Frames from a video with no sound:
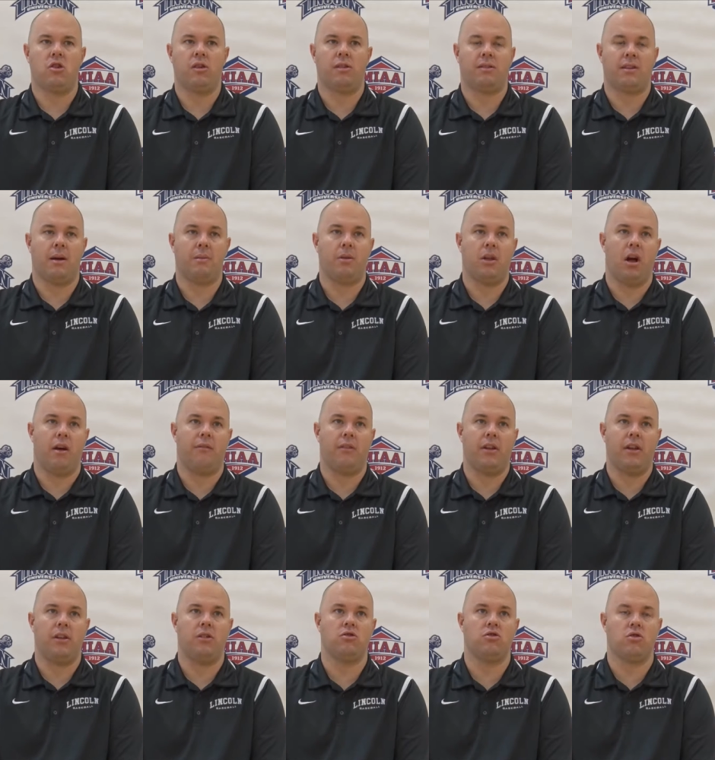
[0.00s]
He's coming off
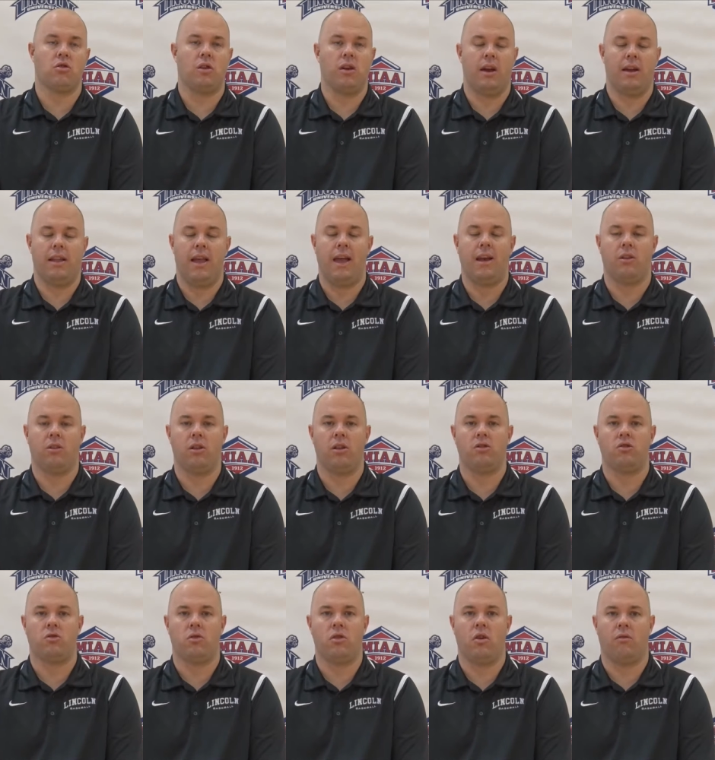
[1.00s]
an injury, an ankle
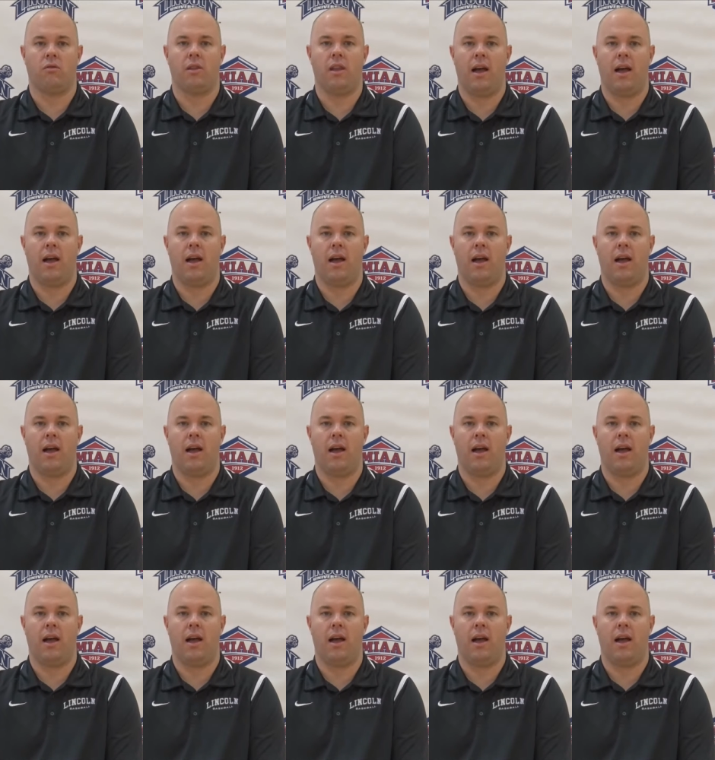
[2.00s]
injury over